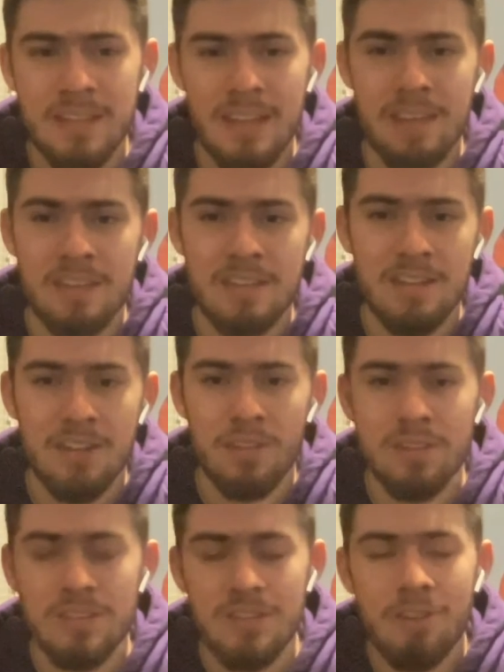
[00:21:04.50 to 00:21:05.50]
and
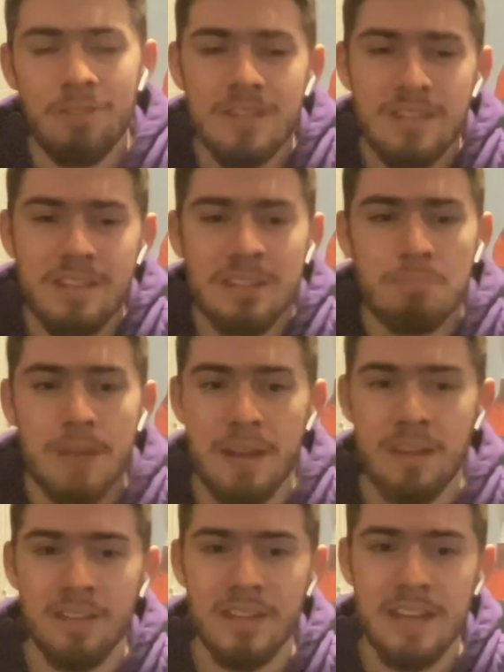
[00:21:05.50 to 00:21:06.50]
there's no reason to
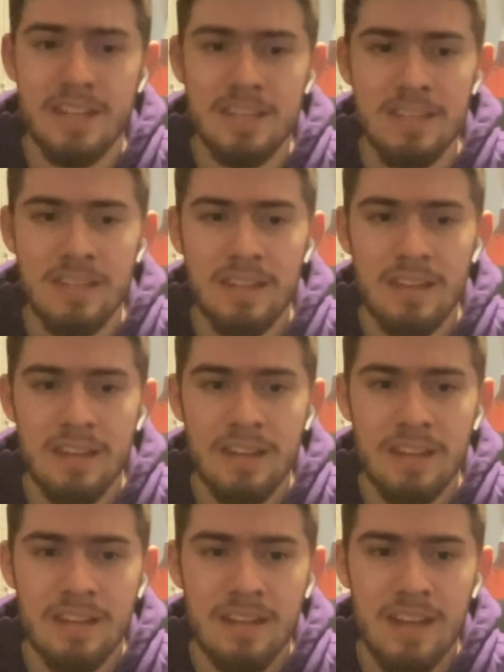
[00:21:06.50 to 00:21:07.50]
speculate
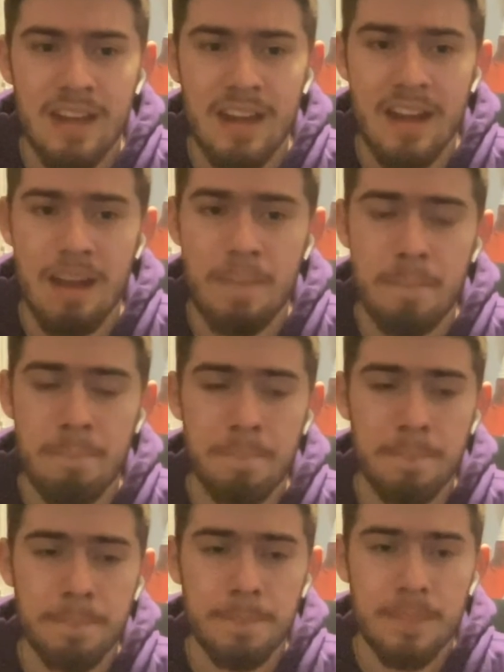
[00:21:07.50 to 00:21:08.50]

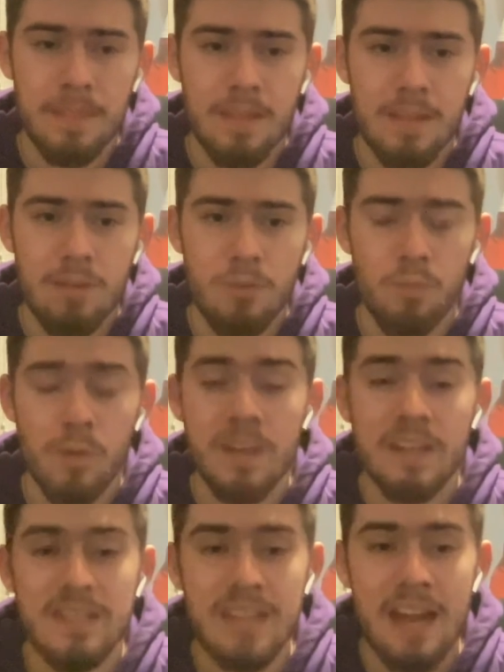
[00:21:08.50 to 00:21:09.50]
what
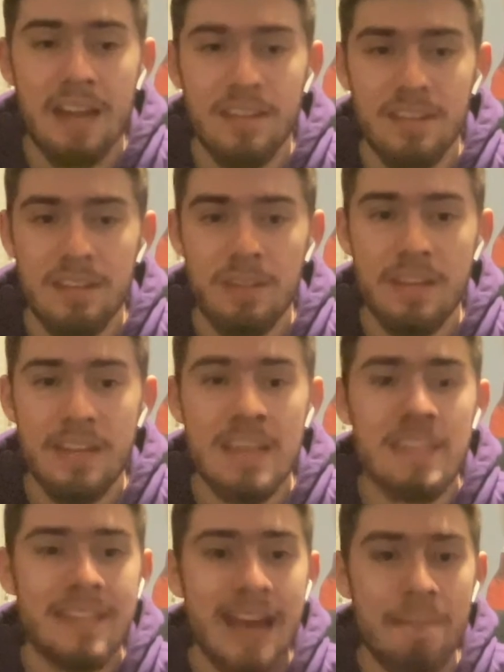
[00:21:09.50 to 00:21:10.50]
exactly
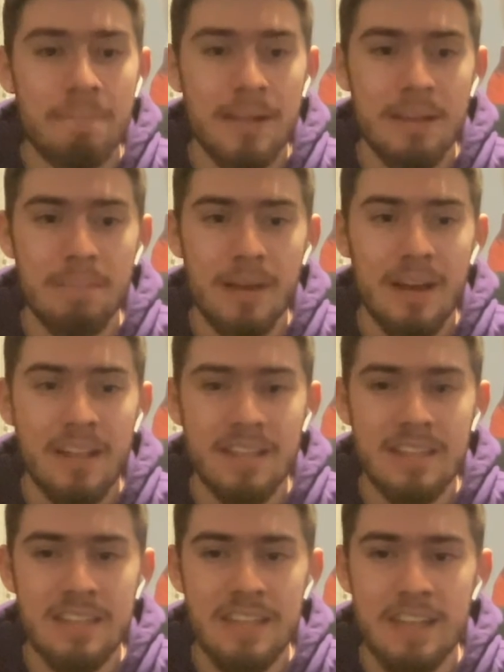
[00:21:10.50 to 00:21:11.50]
is happening behind
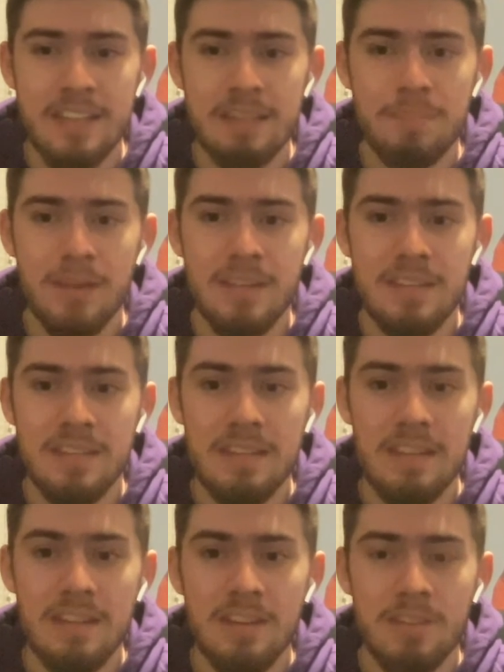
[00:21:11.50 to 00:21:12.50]
the scenes, but
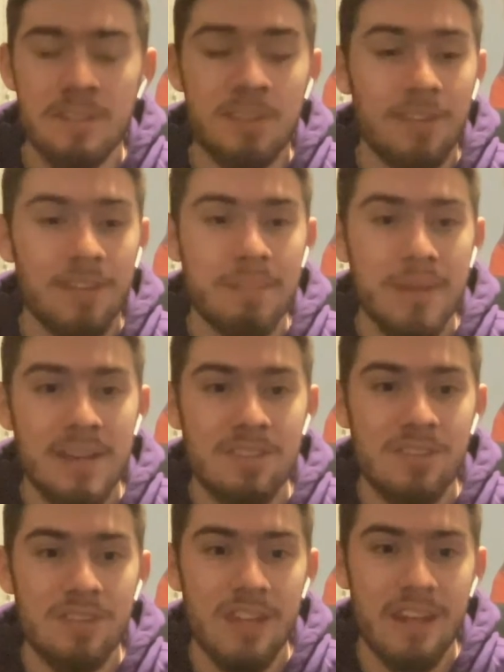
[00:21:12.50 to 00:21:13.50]
it certainly makes
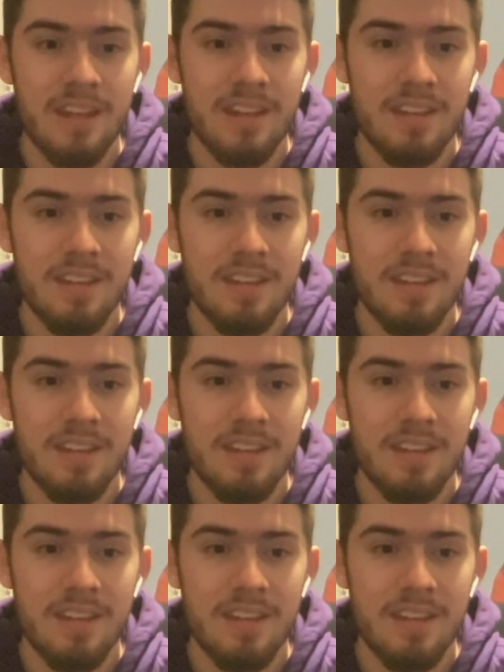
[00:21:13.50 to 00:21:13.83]
you think.